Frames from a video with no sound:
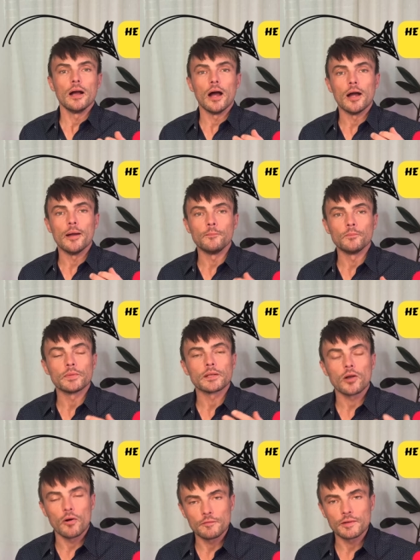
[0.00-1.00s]
um,
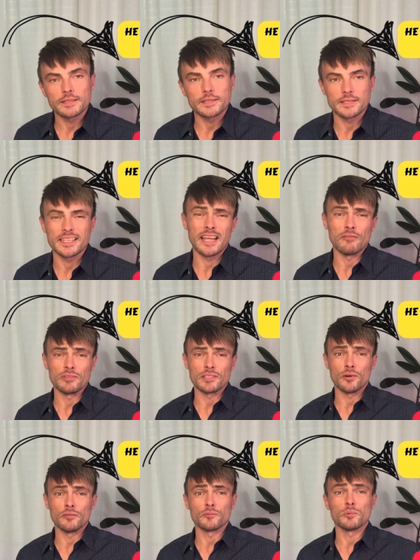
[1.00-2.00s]
conflict doesn't get
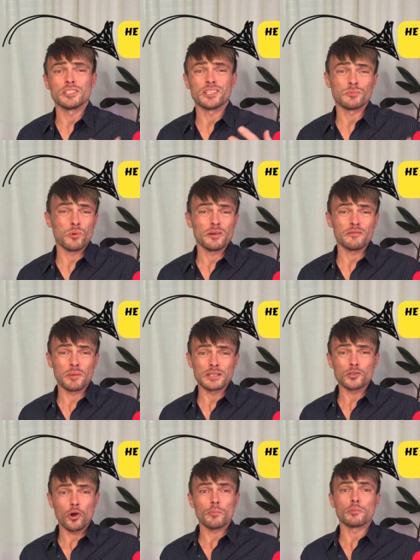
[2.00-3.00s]
resolved, which is one of my
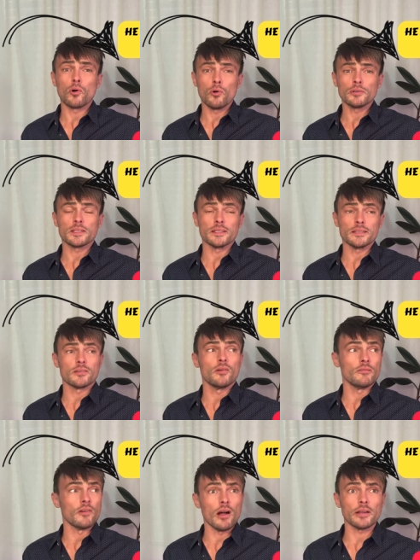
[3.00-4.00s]
top causes
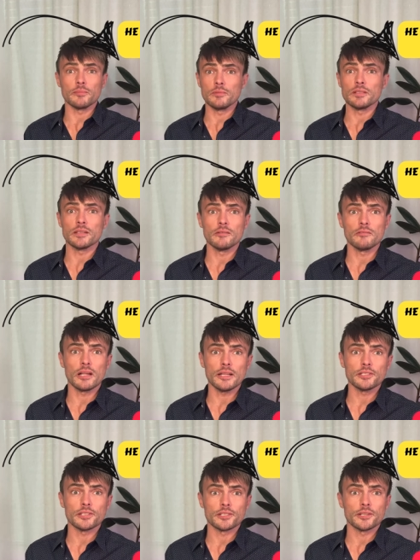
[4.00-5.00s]
of arguments in a
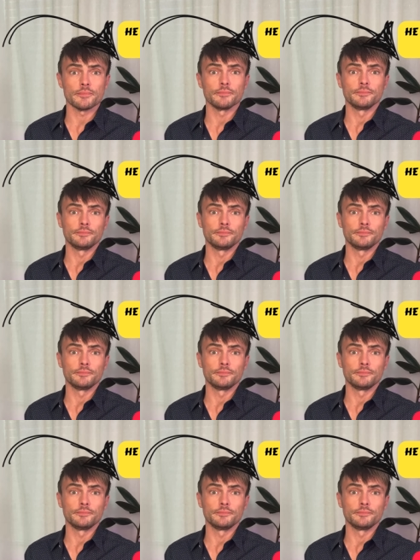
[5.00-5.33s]
relationship.